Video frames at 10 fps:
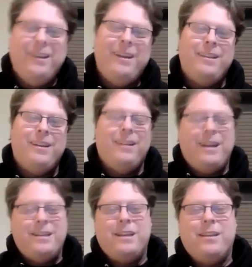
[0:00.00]
And the
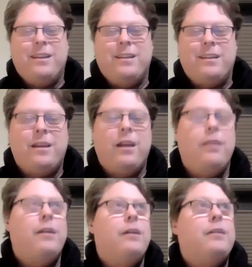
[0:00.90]
last thing that
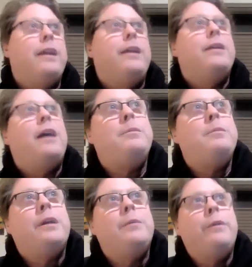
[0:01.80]
the lady cop
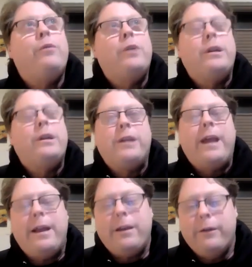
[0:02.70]
said before she
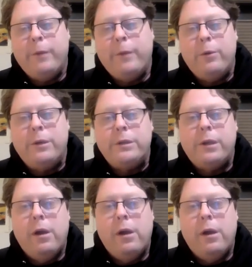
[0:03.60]
handcuffed me was,